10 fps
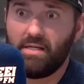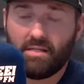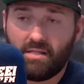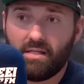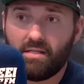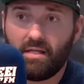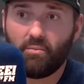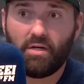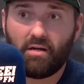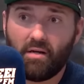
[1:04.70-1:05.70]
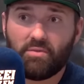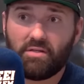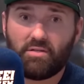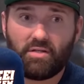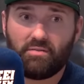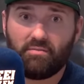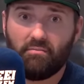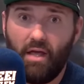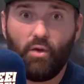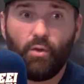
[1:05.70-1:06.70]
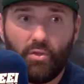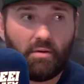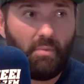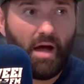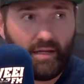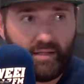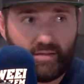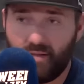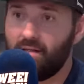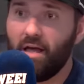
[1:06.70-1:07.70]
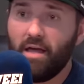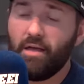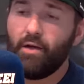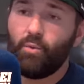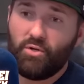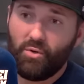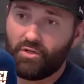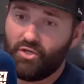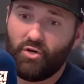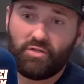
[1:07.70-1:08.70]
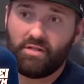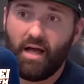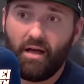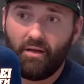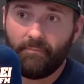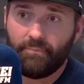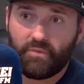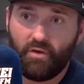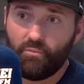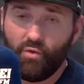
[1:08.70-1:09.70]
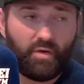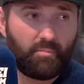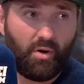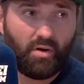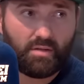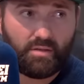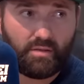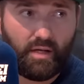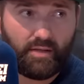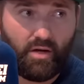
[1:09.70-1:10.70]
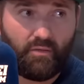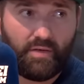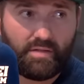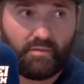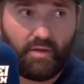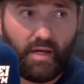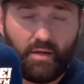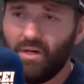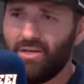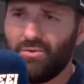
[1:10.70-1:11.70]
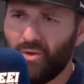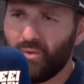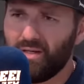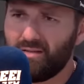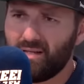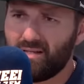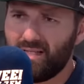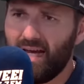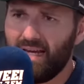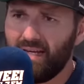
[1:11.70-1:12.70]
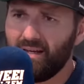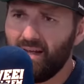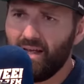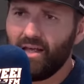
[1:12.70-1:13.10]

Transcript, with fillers: inconsistent when it comes to just health and bodies. And when you are a turnstile mm-hmm. of moving parts at the offensive line, wait, you know this as mm-hmm. a tight end.